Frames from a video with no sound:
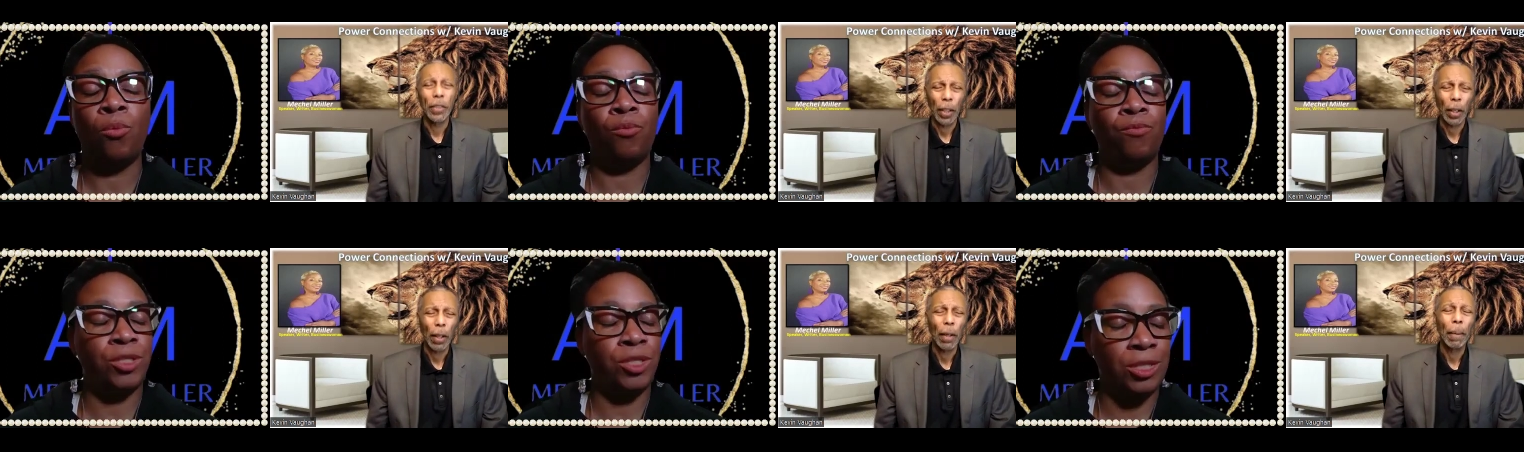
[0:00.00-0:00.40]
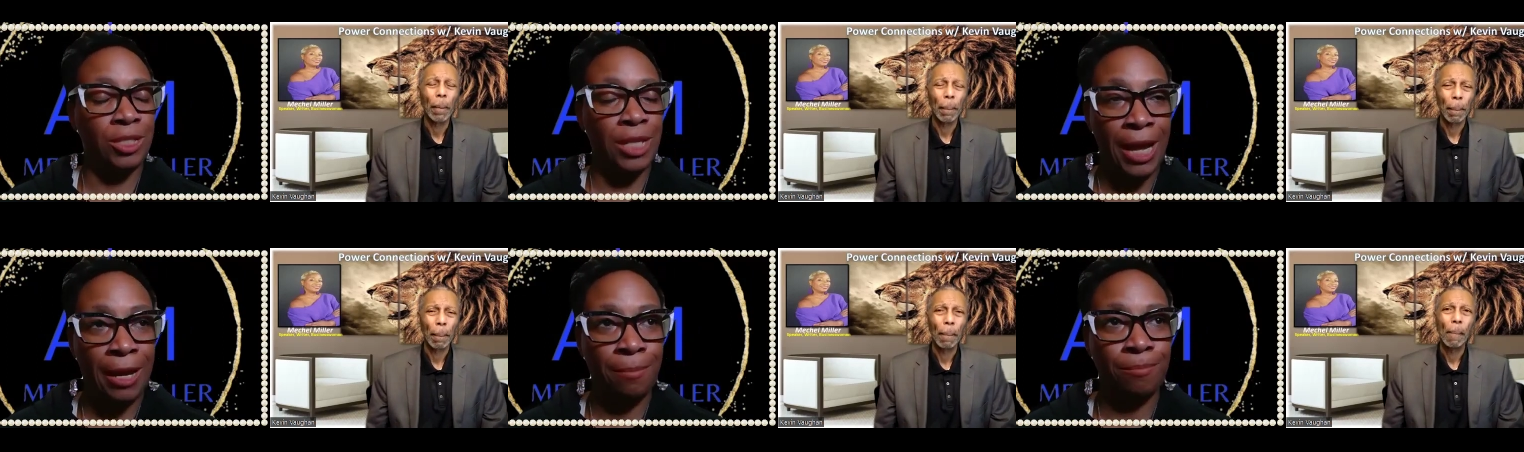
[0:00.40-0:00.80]
Speaker 1: Yes, they are.
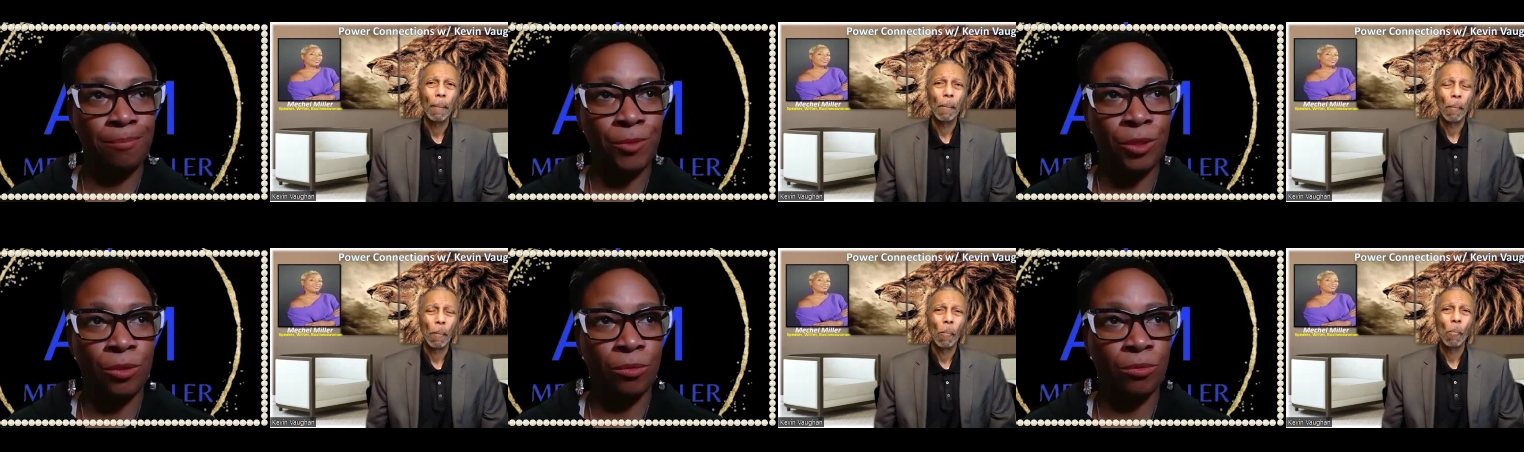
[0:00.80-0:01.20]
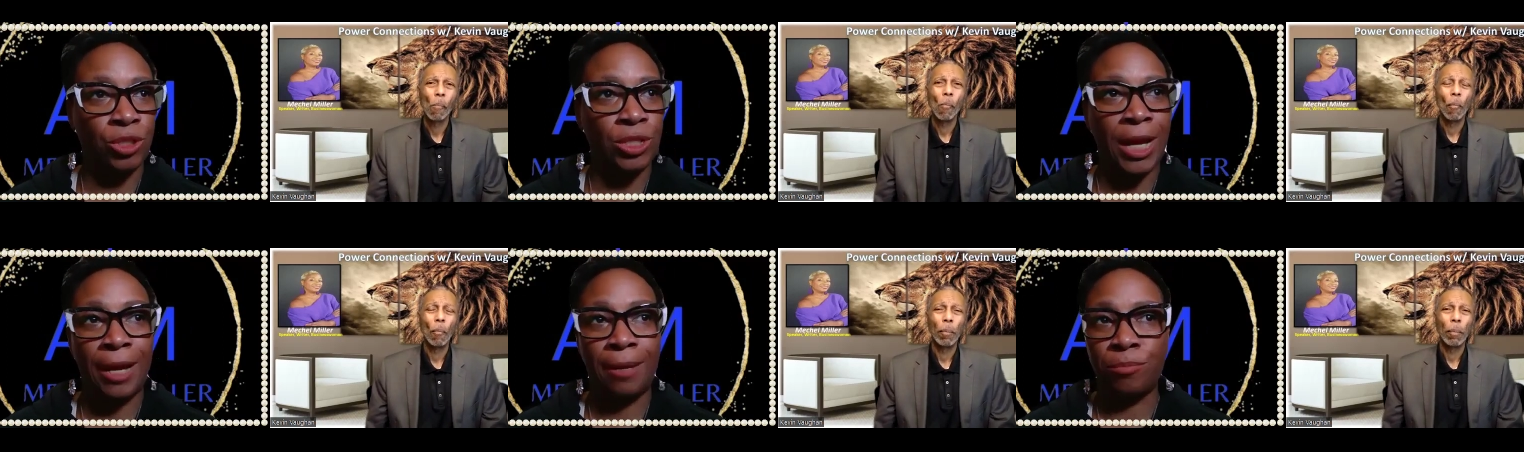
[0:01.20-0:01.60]
Mm,
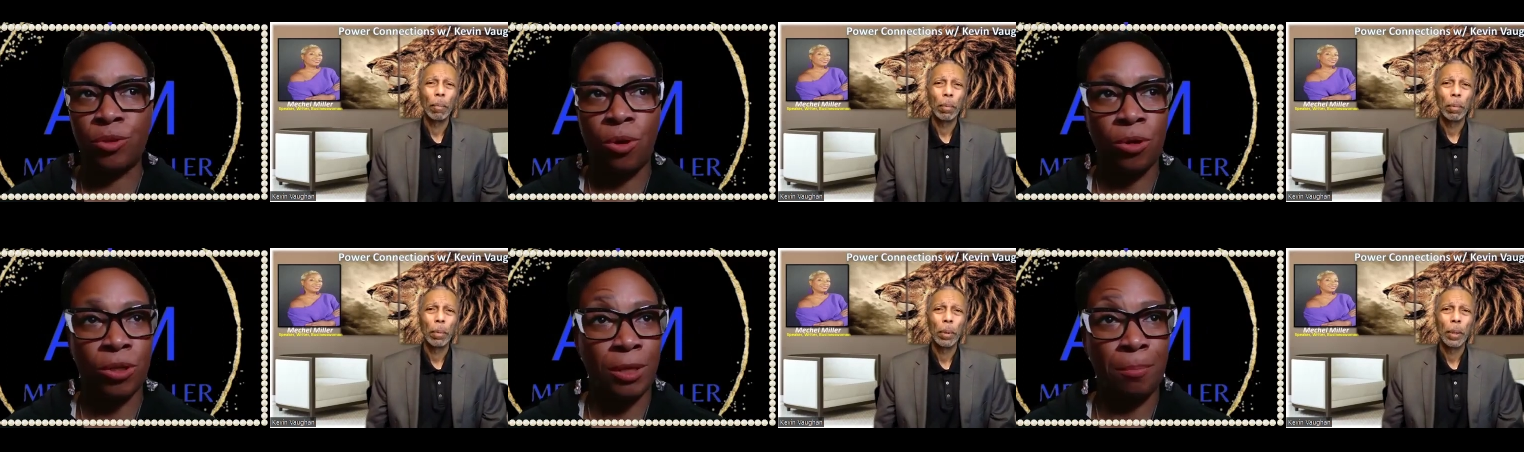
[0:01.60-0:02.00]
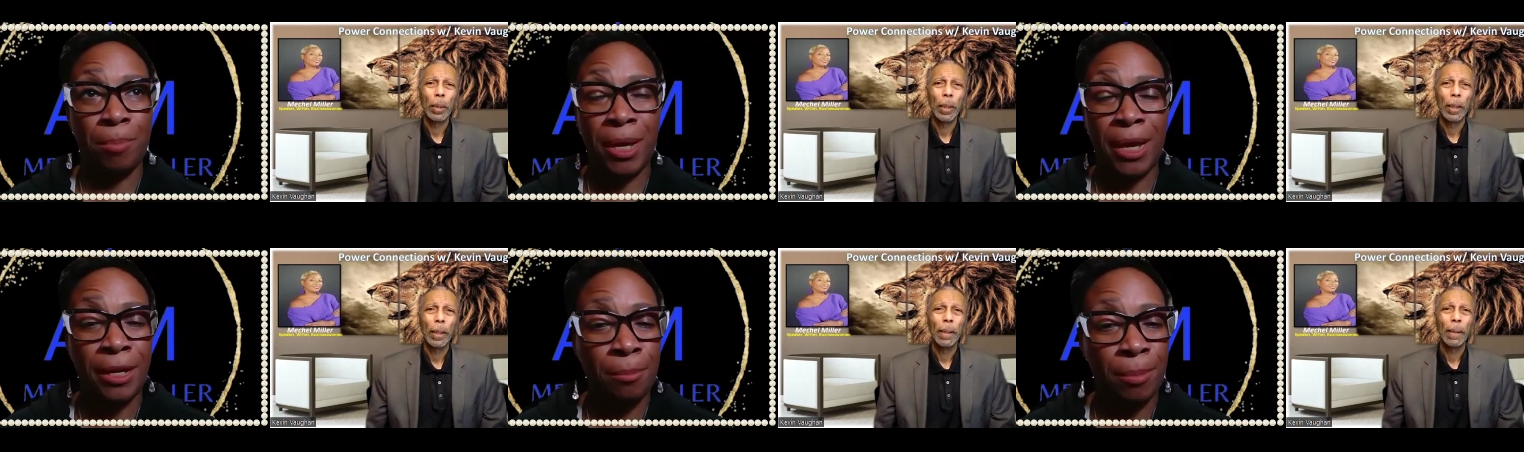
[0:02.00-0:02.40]
stop talking
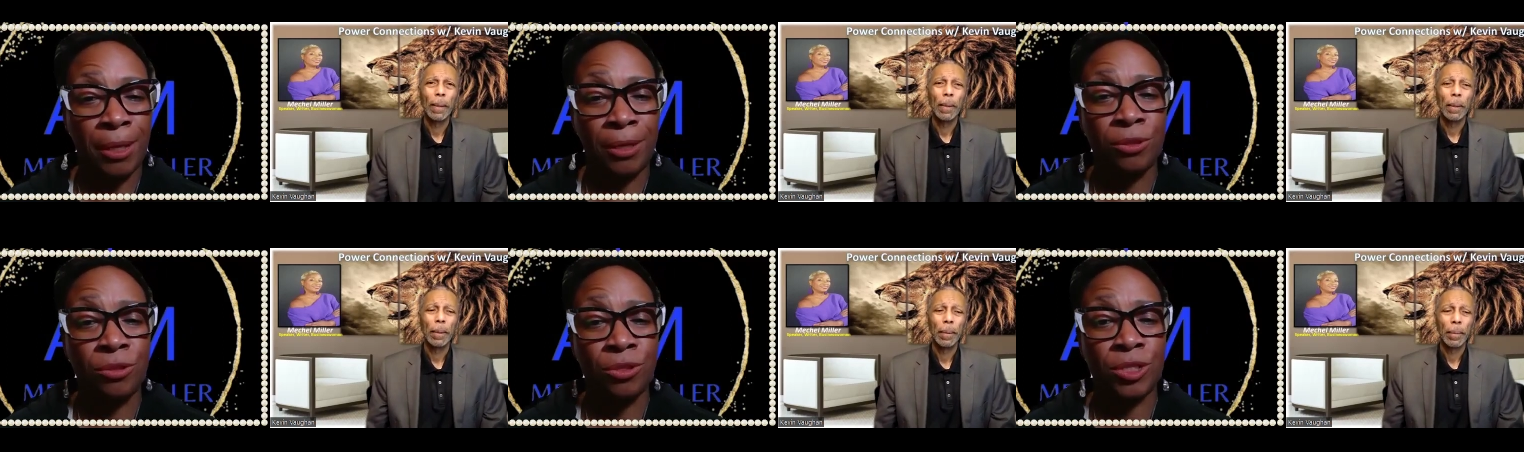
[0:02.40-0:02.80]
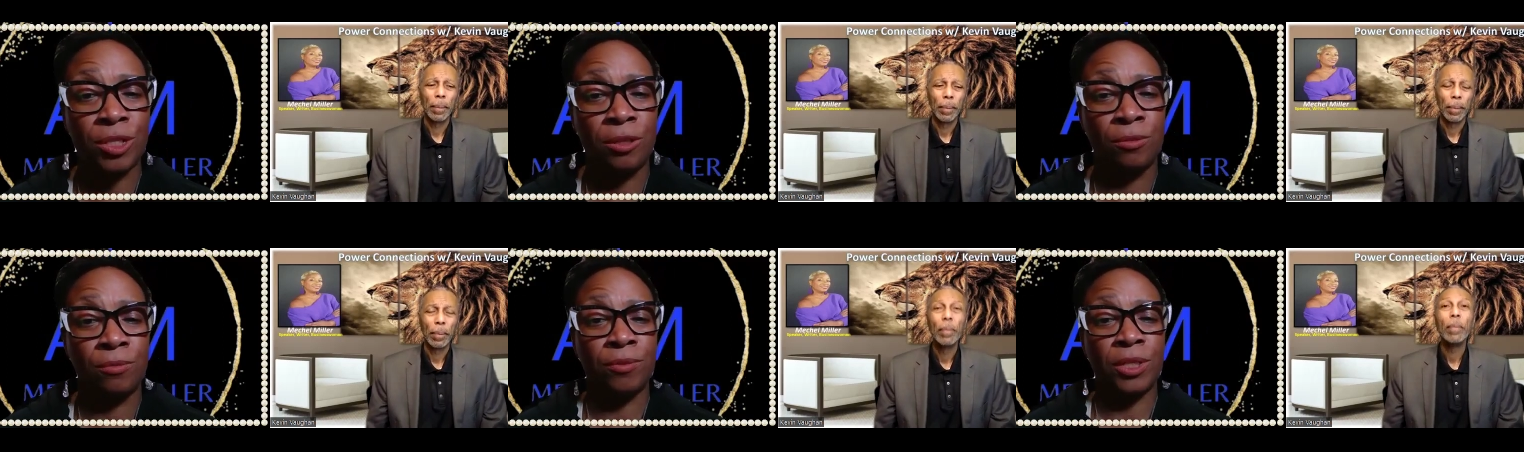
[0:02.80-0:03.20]
bad about
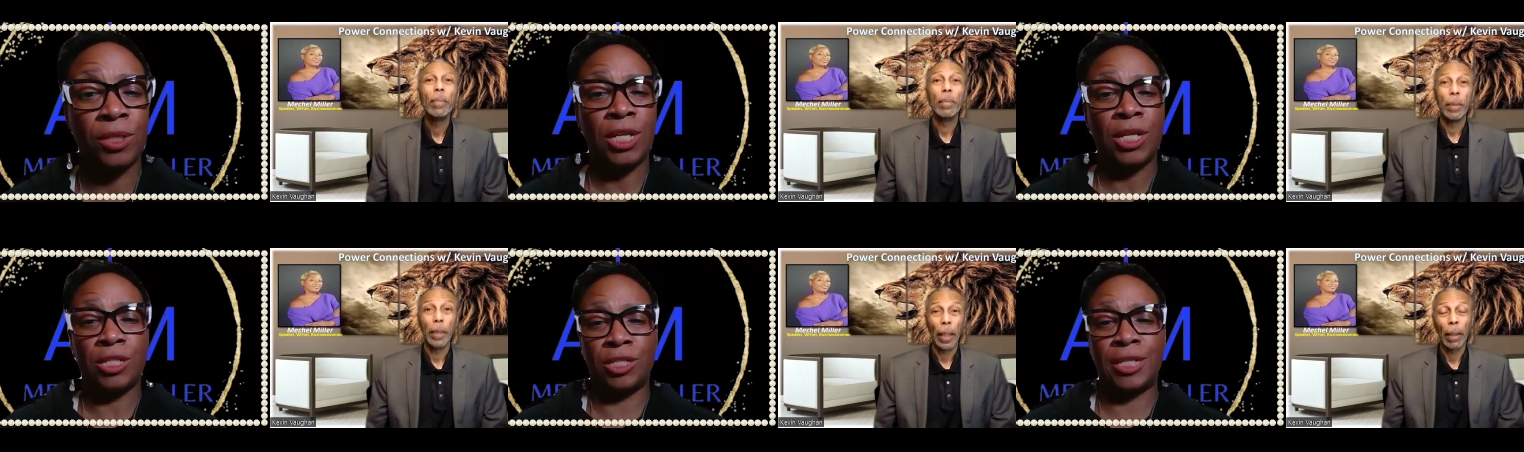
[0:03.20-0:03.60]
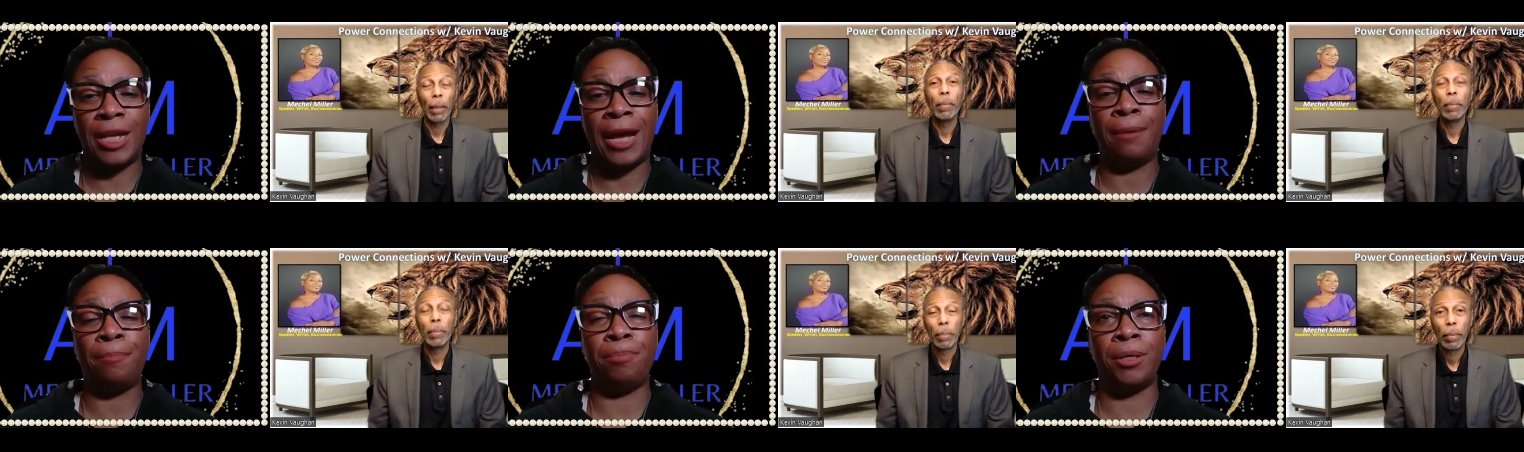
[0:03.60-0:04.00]
yourself.
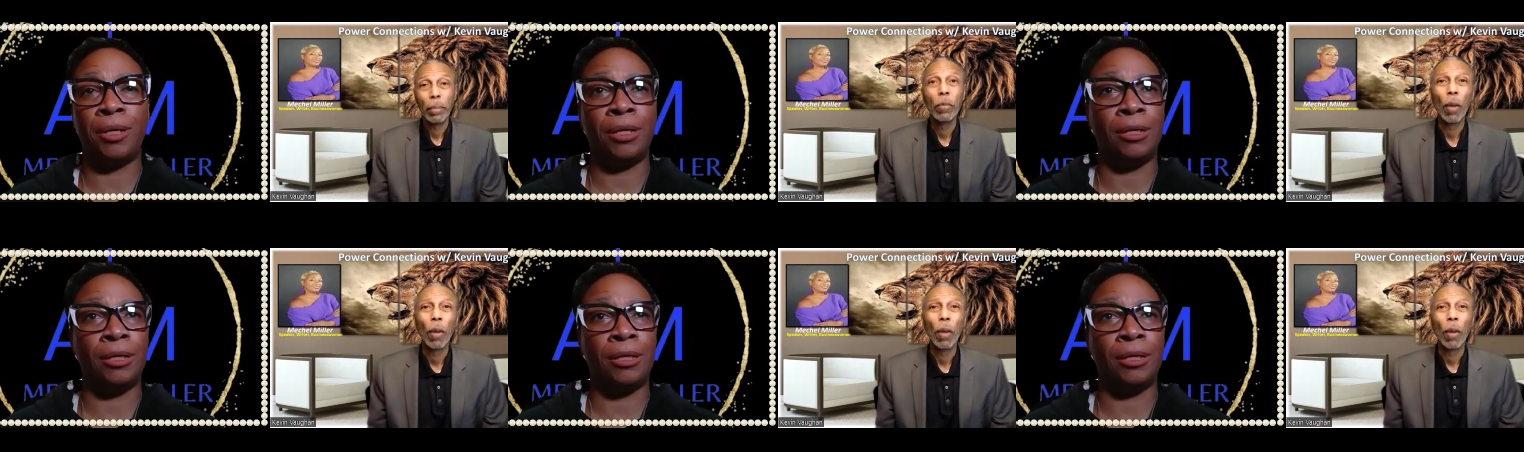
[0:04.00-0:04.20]
Stop.